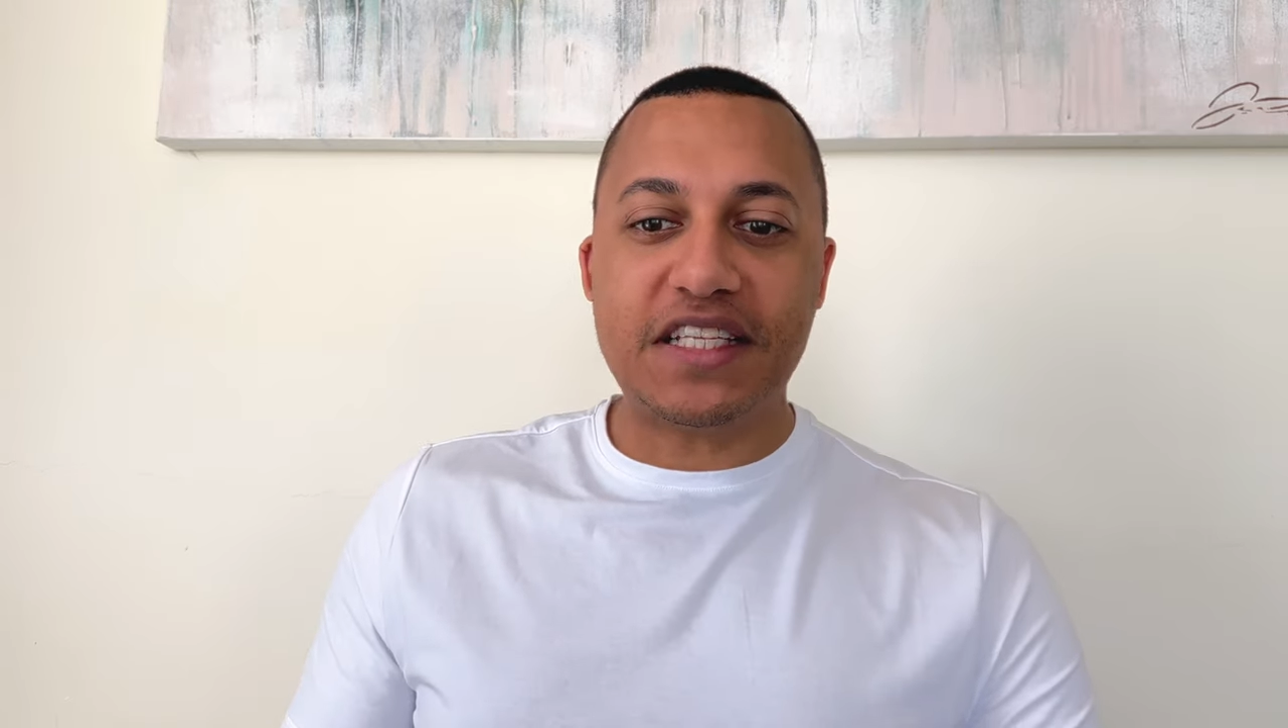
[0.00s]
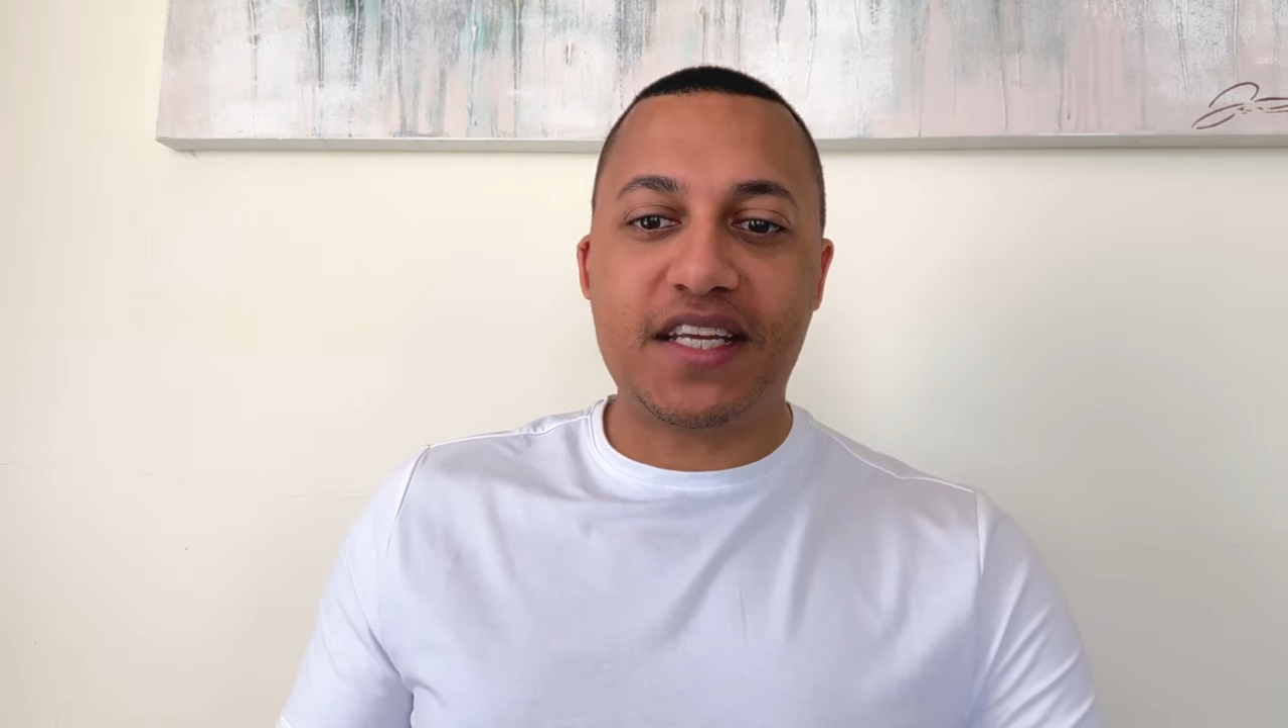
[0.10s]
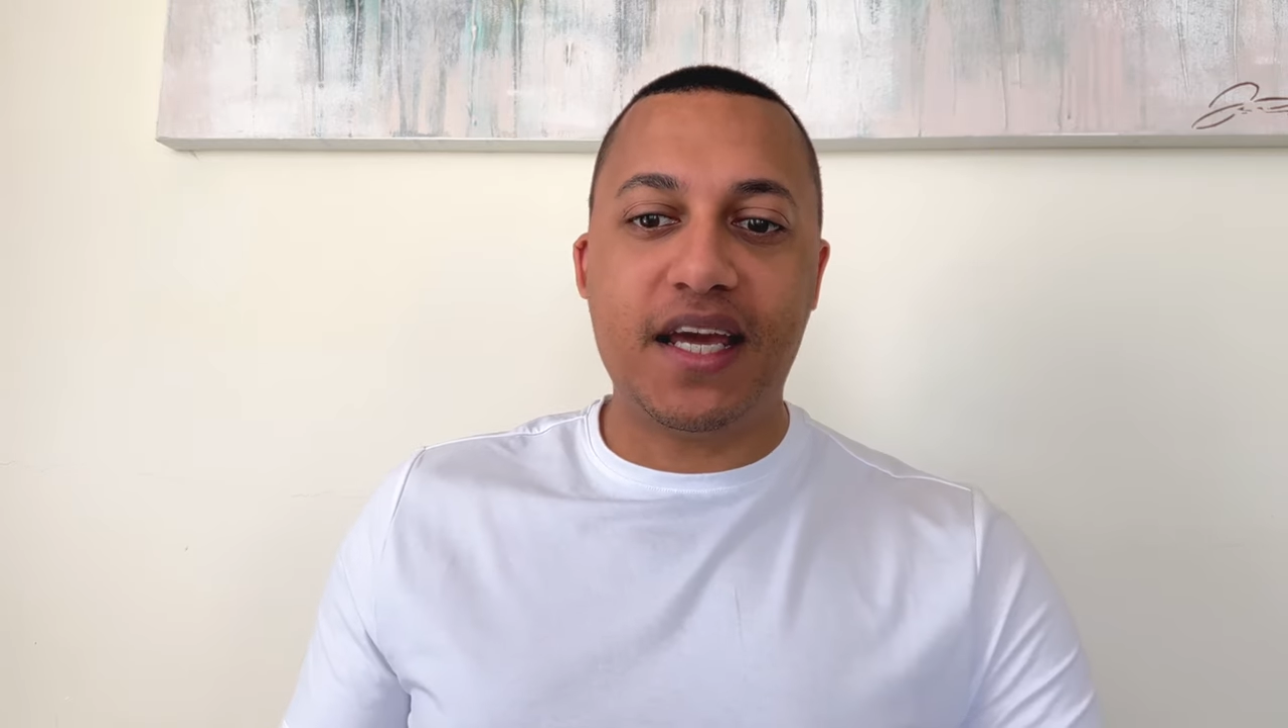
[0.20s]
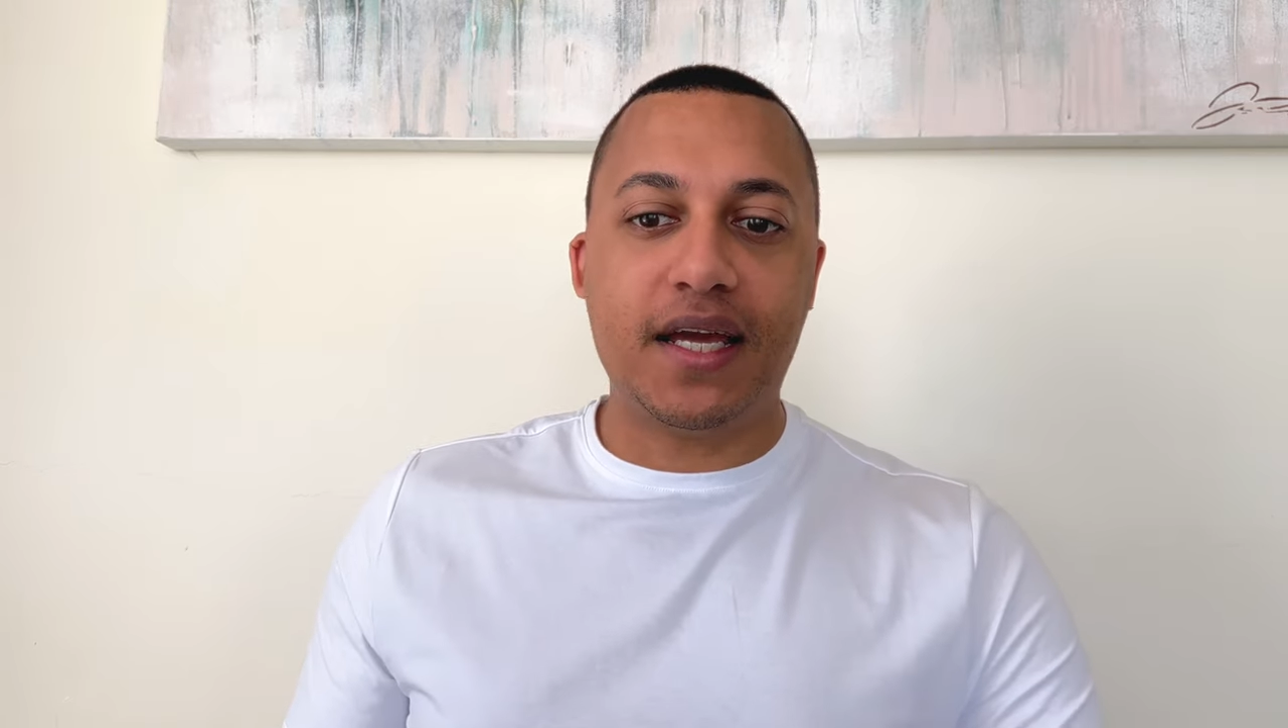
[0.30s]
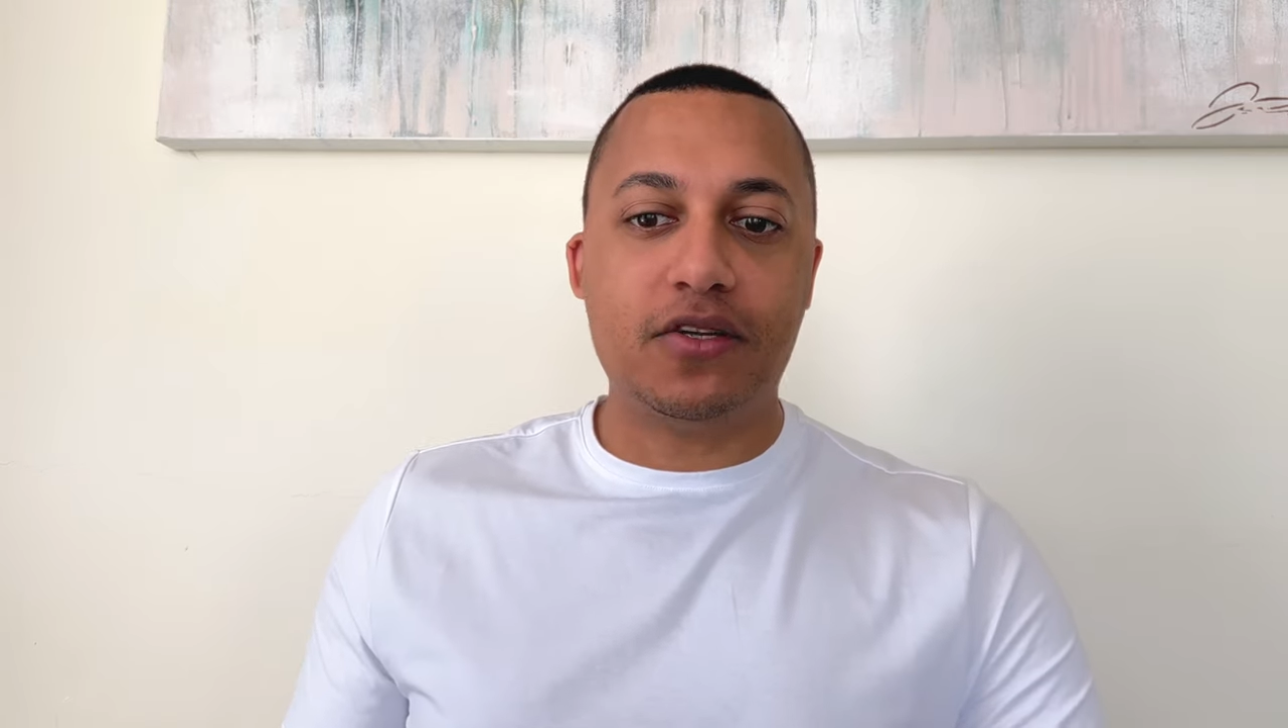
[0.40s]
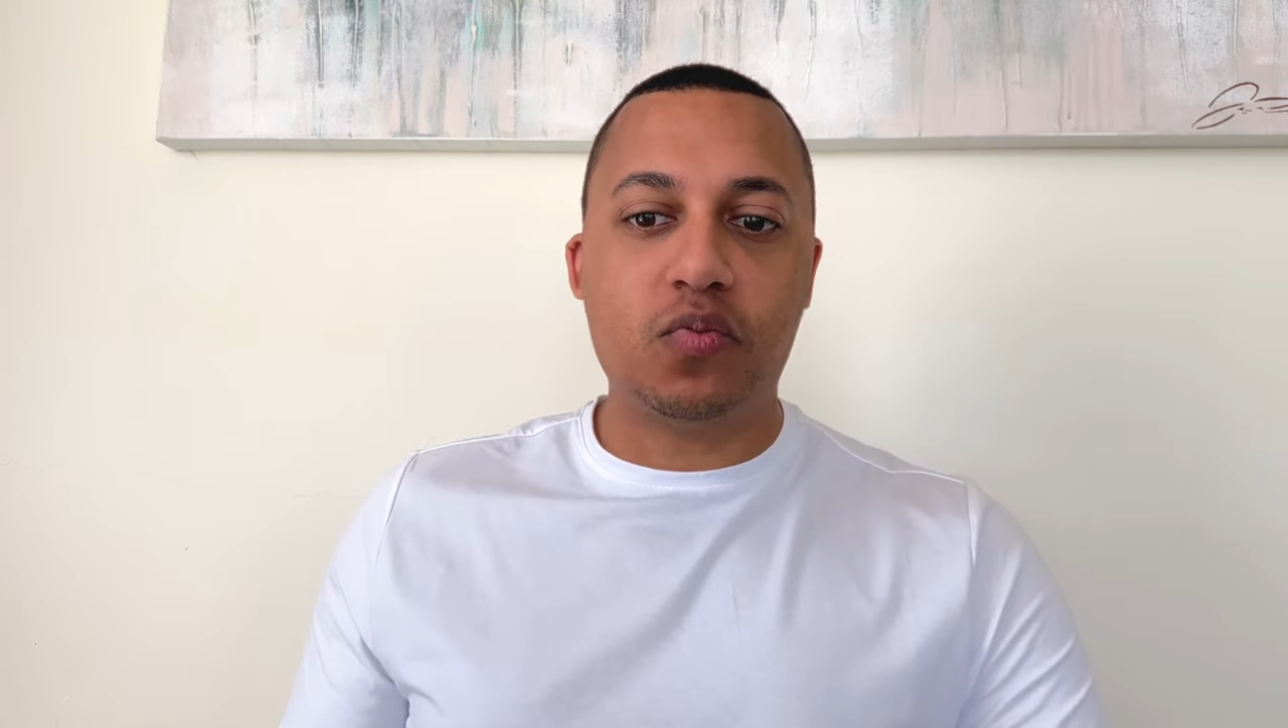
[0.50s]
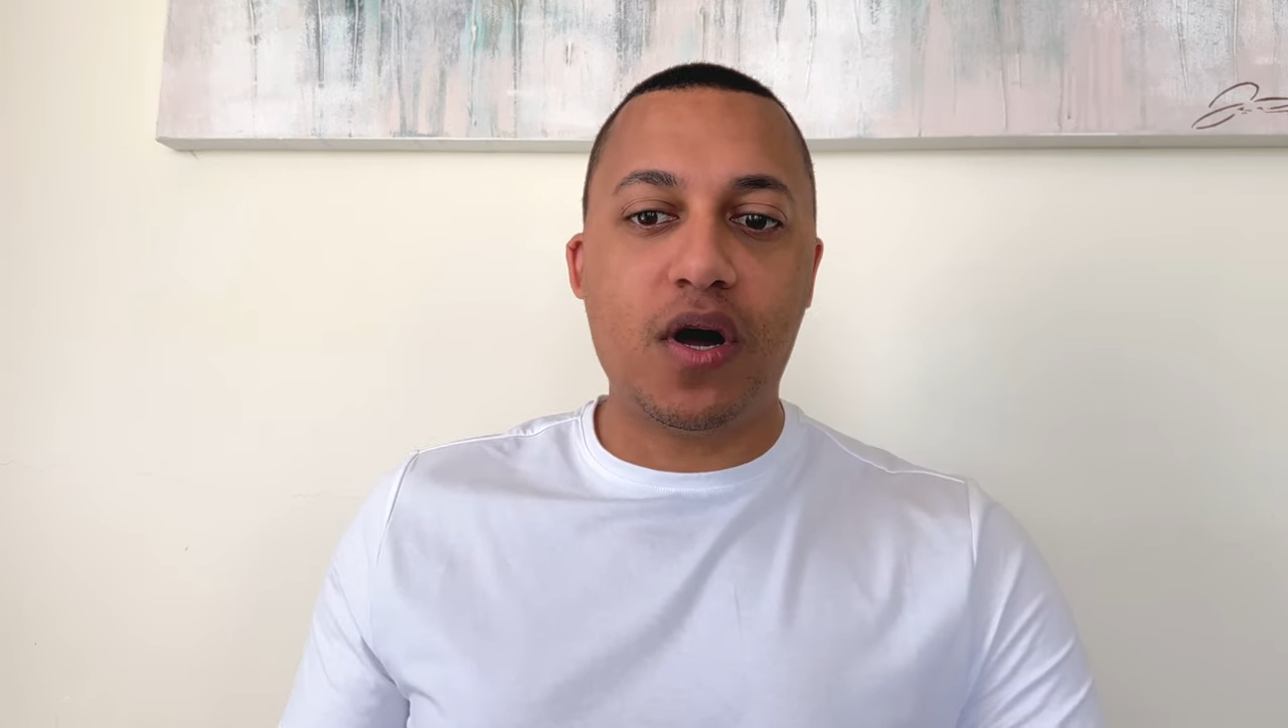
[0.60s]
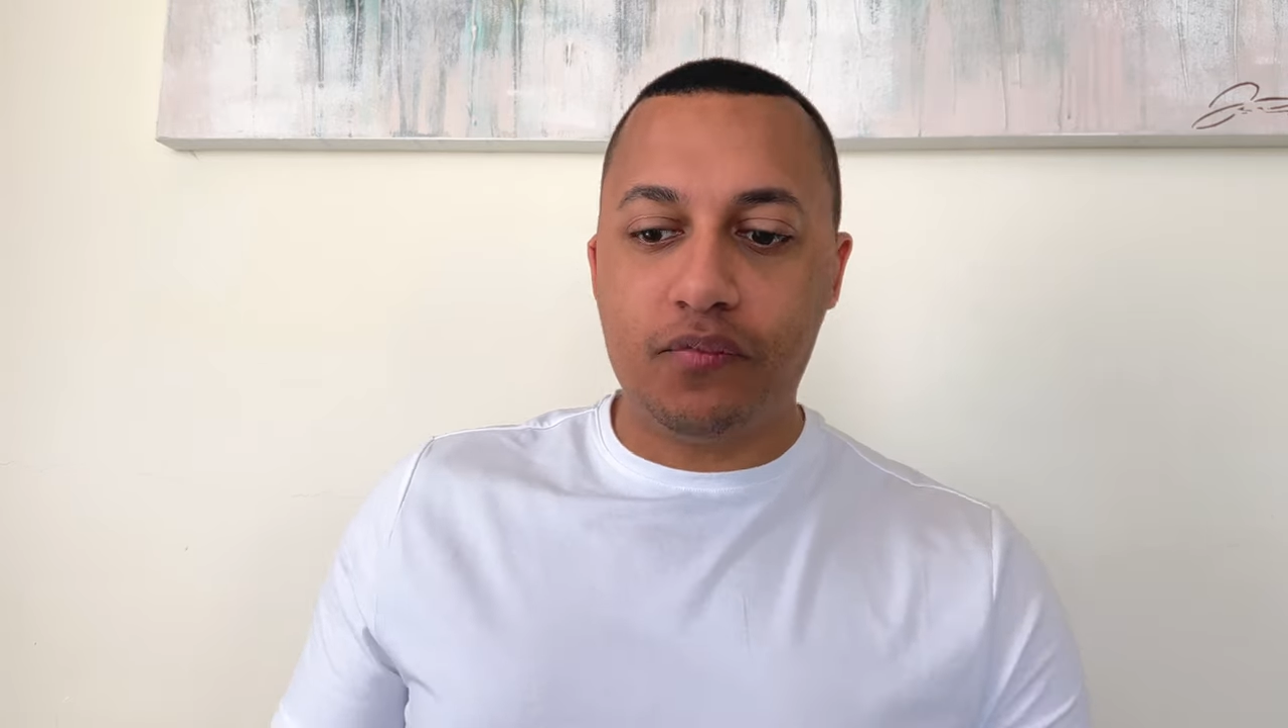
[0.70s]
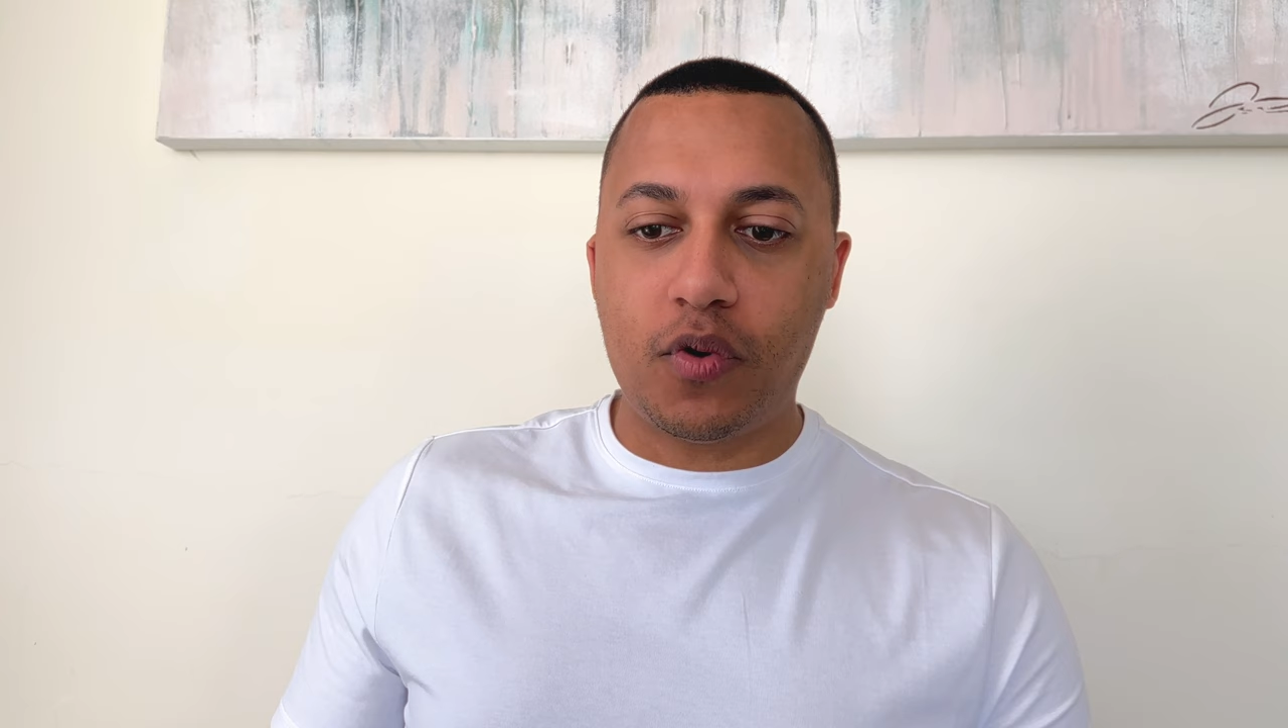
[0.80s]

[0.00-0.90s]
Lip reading: skiing as well.